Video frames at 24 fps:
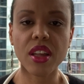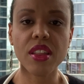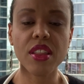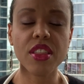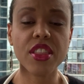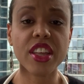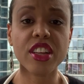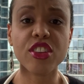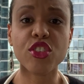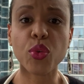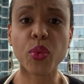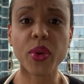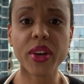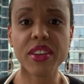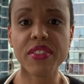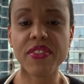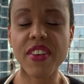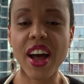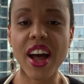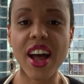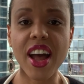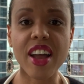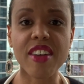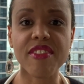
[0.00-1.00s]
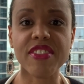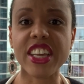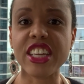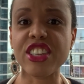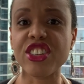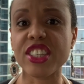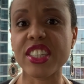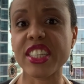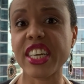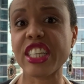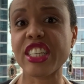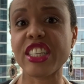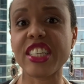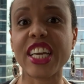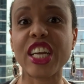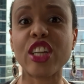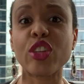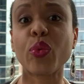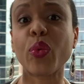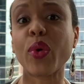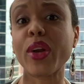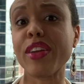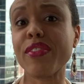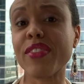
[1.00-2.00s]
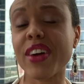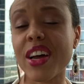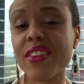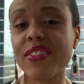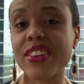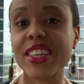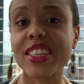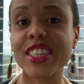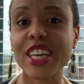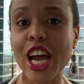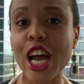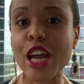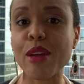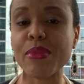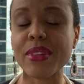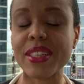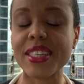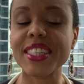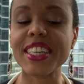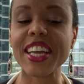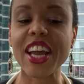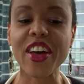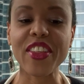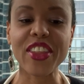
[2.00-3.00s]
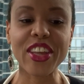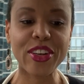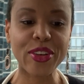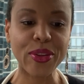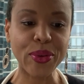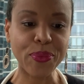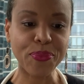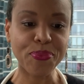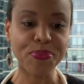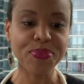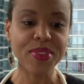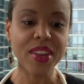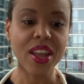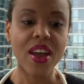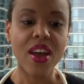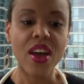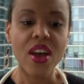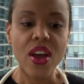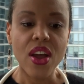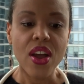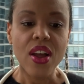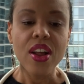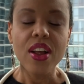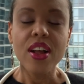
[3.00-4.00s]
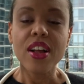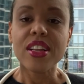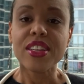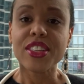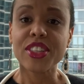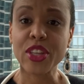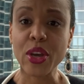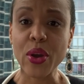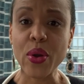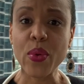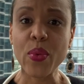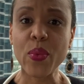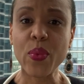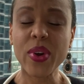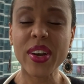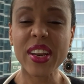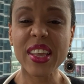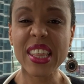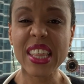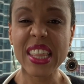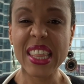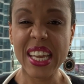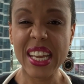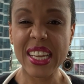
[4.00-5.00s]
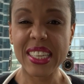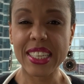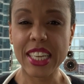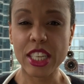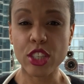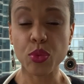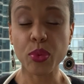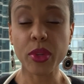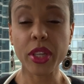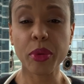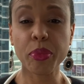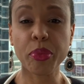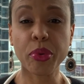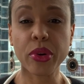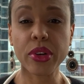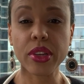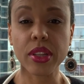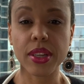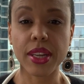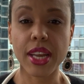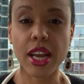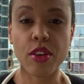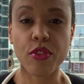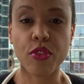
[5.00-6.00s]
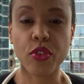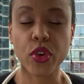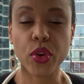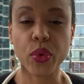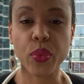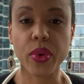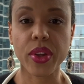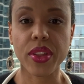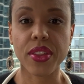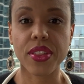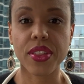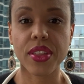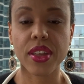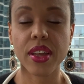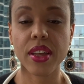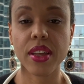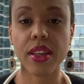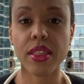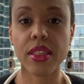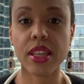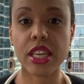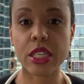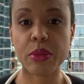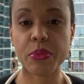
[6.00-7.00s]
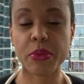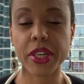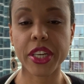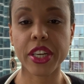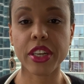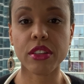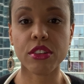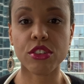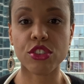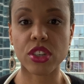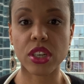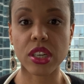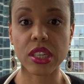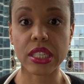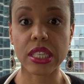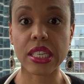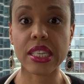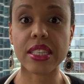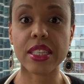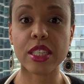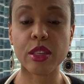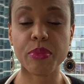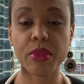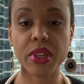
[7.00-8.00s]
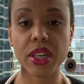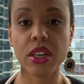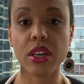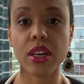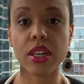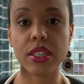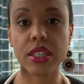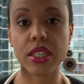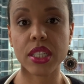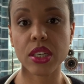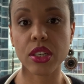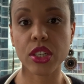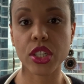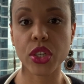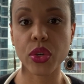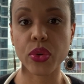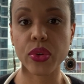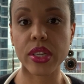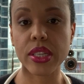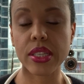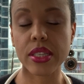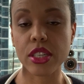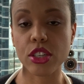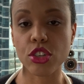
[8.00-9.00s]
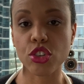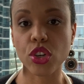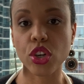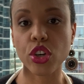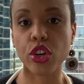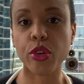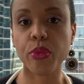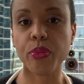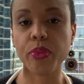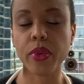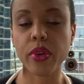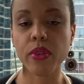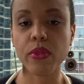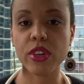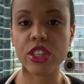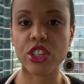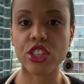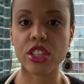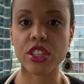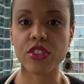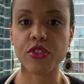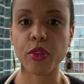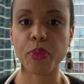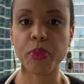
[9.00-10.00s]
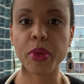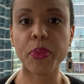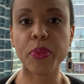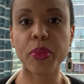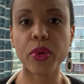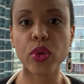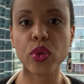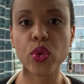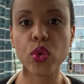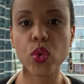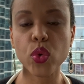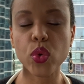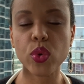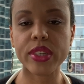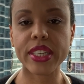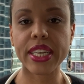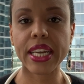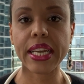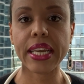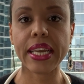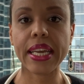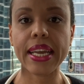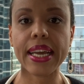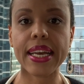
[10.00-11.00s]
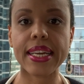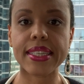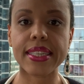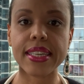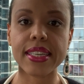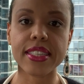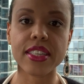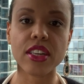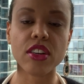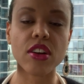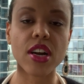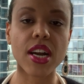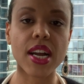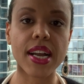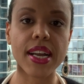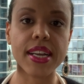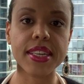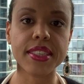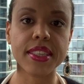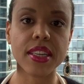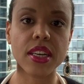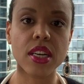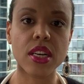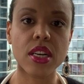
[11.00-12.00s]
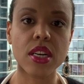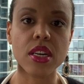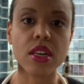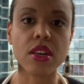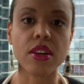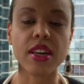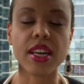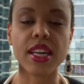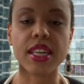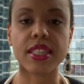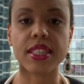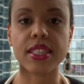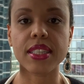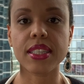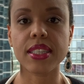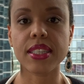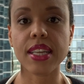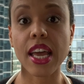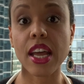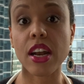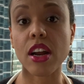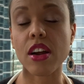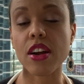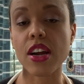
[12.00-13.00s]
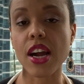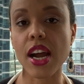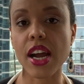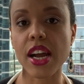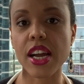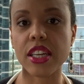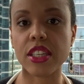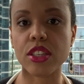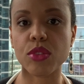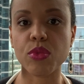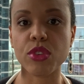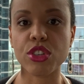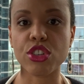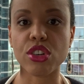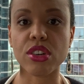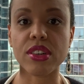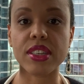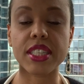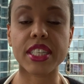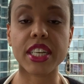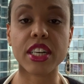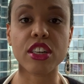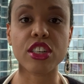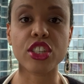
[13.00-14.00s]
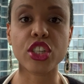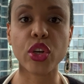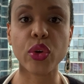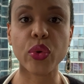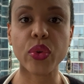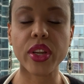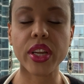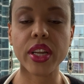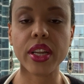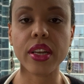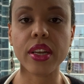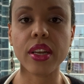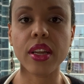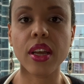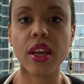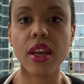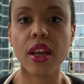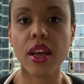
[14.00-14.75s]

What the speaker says: they're 25, they just like to take 25 at a time and see how they do. So one of the things that's really important to look out for with these particular drugs is something called serotonin syndrome, which is for people who are taking SSRIs or SNRIs, which are serotonin,